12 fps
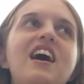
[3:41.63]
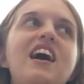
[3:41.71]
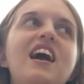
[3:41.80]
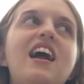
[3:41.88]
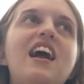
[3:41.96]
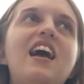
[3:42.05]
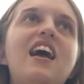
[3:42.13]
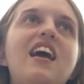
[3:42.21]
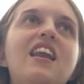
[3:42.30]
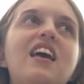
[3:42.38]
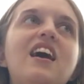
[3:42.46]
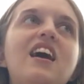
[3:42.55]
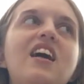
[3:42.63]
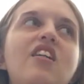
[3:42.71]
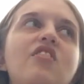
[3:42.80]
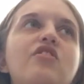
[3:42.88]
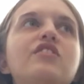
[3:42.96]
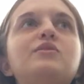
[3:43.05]
And
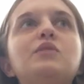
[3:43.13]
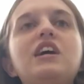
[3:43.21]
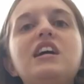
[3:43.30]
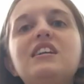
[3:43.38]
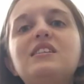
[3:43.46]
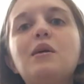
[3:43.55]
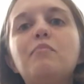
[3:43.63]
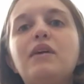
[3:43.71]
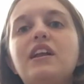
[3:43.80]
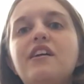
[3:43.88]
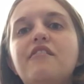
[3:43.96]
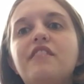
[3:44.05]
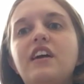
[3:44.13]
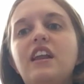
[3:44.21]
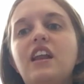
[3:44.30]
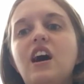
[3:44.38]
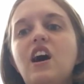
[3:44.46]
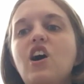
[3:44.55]
there is a bit of
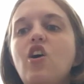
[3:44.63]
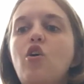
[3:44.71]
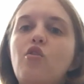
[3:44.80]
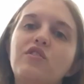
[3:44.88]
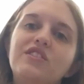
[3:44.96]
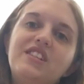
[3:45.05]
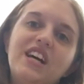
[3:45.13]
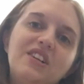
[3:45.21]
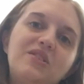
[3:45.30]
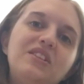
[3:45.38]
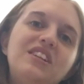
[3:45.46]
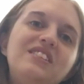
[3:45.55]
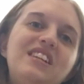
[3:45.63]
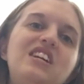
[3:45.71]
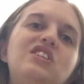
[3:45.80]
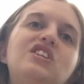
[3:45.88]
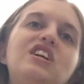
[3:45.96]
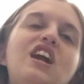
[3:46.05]
an
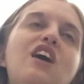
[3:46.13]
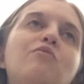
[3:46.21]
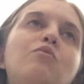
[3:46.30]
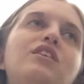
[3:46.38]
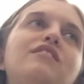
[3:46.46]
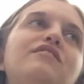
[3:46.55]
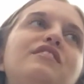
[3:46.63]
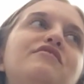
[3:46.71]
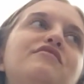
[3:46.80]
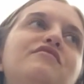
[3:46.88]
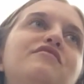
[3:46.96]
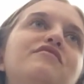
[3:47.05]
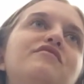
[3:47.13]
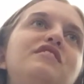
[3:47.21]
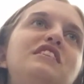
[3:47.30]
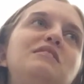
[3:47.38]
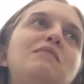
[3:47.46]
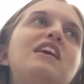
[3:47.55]
over-sexualization of one of the
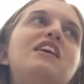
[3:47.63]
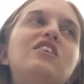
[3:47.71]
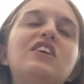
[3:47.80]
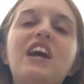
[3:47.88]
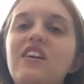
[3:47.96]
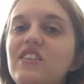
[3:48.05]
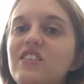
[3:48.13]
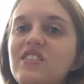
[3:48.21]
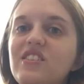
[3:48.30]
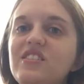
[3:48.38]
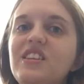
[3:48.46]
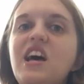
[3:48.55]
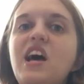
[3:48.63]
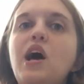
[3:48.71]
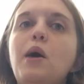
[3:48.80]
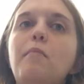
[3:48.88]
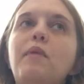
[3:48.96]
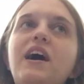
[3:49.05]
female characters,
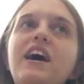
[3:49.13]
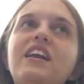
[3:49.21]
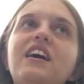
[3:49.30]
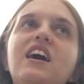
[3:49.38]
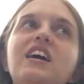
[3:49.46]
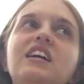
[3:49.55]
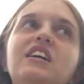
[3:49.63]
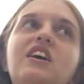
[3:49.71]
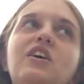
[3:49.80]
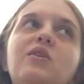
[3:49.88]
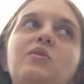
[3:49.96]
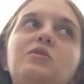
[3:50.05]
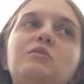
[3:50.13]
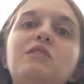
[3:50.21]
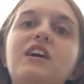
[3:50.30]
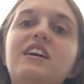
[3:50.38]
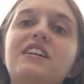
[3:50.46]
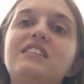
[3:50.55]
but, you know, to
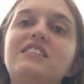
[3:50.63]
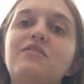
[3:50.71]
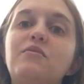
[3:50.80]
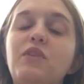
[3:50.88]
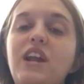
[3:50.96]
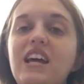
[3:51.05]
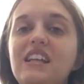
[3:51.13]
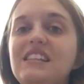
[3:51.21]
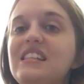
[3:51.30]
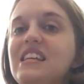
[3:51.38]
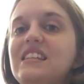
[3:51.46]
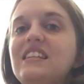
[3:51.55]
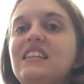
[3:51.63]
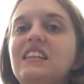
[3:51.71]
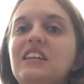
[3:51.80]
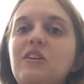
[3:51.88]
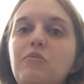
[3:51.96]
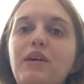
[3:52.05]
be honest, from what I can see, it's a
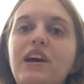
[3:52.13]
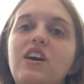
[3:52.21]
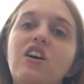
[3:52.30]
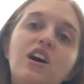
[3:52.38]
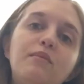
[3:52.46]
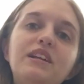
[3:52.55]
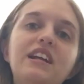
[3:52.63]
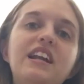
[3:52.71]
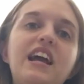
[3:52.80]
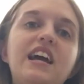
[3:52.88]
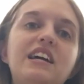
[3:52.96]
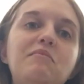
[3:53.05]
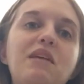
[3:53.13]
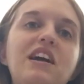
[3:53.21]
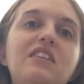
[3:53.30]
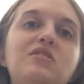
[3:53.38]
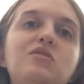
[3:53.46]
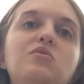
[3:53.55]
little bit common in
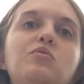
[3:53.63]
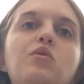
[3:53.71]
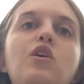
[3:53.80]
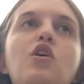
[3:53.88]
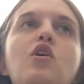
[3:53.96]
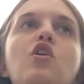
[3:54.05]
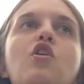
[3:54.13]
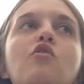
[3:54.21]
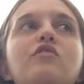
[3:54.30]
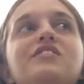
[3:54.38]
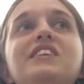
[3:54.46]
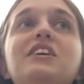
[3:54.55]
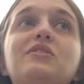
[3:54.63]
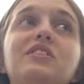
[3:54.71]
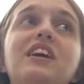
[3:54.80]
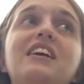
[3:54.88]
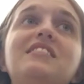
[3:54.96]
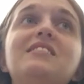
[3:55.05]
anime to
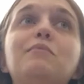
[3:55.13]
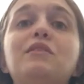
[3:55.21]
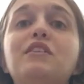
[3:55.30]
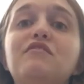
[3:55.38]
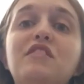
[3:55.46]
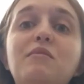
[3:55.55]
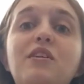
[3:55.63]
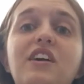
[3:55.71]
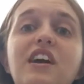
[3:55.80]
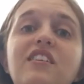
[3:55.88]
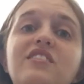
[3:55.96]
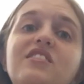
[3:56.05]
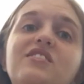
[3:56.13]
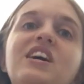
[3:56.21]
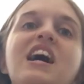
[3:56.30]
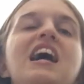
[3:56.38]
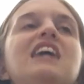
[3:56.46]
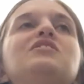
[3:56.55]
over-sexualize some of the female characters.
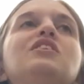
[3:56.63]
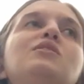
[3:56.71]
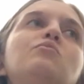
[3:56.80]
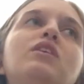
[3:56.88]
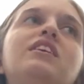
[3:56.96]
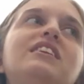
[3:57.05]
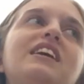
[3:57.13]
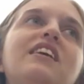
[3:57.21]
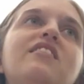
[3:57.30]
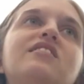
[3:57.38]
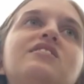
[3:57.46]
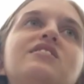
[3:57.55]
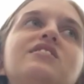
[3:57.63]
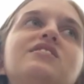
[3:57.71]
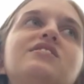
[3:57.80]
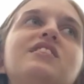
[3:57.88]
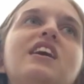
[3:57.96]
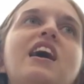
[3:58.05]
It's only one of the
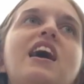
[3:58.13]
characters,